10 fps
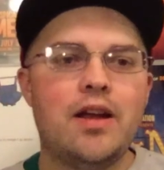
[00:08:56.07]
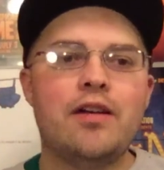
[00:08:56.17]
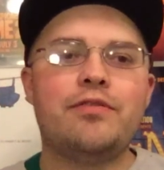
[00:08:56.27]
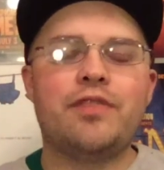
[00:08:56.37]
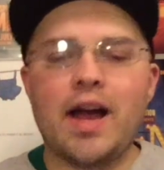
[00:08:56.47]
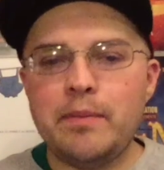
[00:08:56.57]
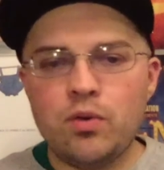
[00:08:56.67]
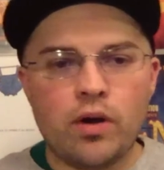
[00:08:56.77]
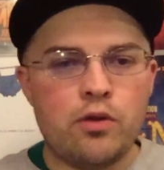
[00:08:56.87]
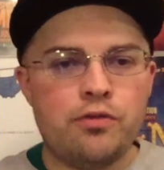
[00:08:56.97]
Find me
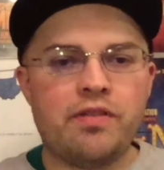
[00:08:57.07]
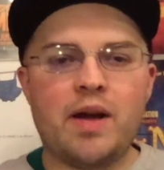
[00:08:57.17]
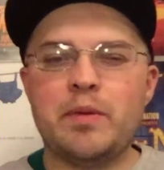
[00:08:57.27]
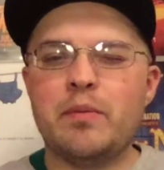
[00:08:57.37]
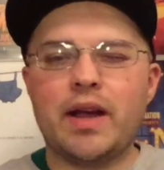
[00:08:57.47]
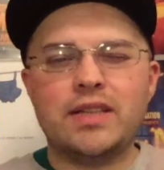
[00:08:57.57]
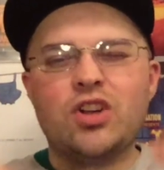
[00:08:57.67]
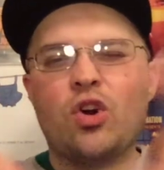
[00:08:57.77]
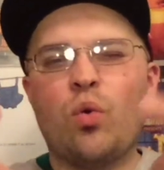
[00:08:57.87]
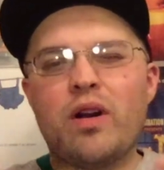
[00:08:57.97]
where you find me, man.
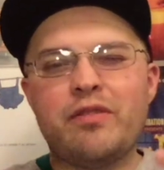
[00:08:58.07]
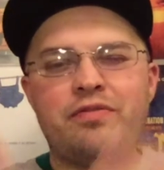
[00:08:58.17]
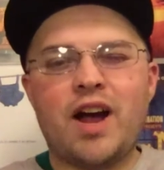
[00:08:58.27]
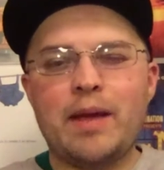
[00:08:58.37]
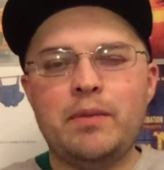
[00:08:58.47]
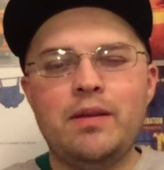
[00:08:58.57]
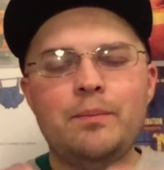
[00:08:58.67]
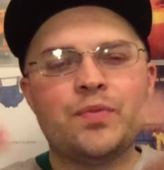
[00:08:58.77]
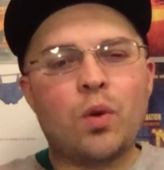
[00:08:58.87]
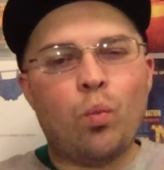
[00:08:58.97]
Don't know where to find me?
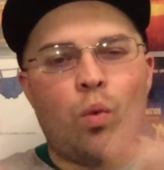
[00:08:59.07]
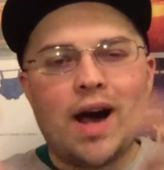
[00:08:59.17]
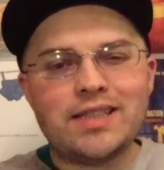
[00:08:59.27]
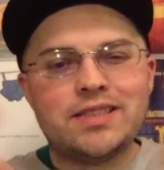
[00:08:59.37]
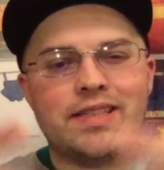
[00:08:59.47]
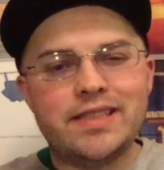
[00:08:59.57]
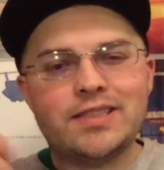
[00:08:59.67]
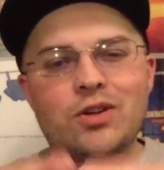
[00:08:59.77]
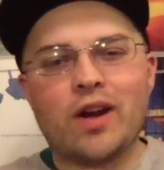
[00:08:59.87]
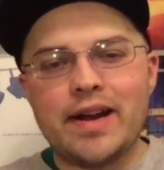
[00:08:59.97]
Watch these
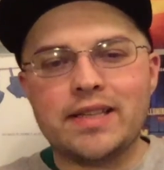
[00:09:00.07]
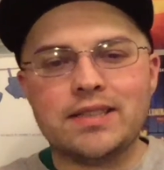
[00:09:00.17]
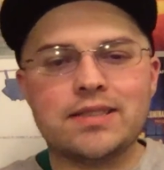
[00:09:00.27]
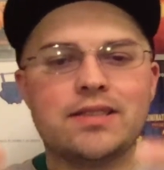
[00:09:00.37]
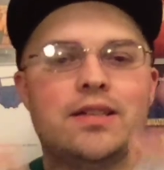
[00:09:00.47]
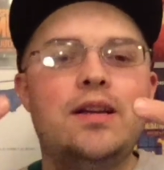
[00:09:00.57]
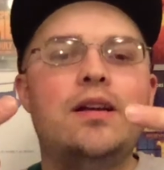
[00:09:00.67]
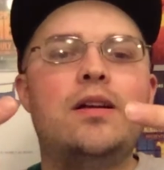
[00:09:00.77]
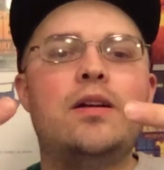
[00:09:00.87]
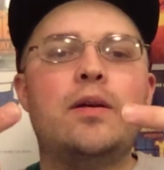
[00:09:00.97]
credits.
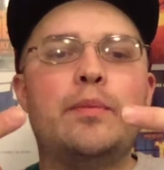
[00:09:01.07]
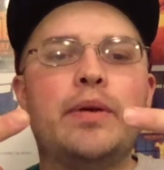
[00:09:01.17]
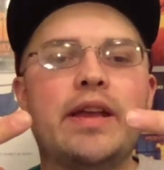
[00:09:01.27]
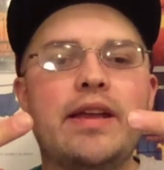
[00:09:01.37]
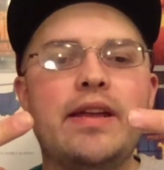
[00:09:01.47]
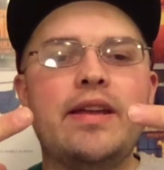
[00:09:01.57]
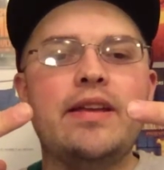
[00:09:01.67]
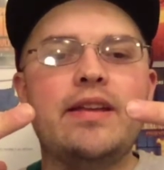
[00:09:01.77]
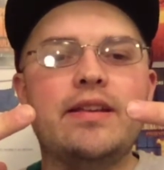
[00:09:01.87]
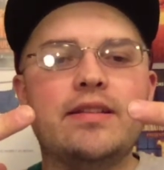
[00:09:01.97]

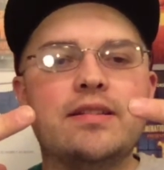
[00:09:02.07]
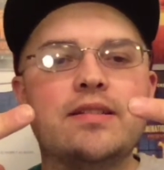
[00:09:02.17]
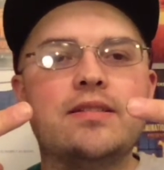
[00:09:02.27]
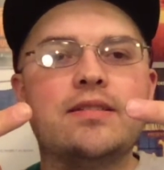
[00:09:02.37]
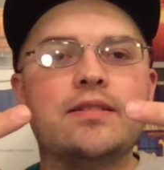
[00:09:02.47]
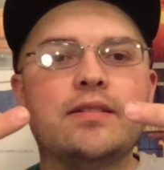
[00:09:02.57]
Peace.